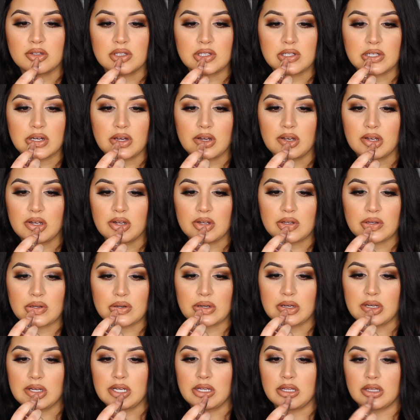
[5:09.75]
stick it just
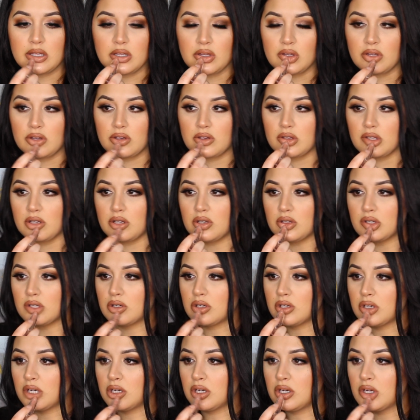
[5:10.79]
right in the
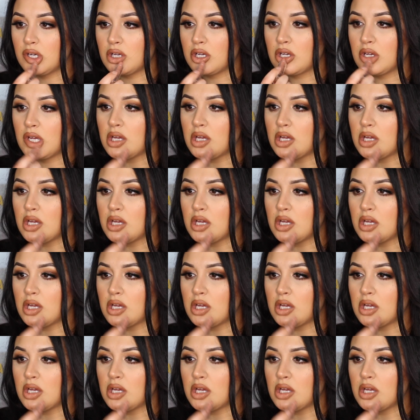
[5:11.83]
center,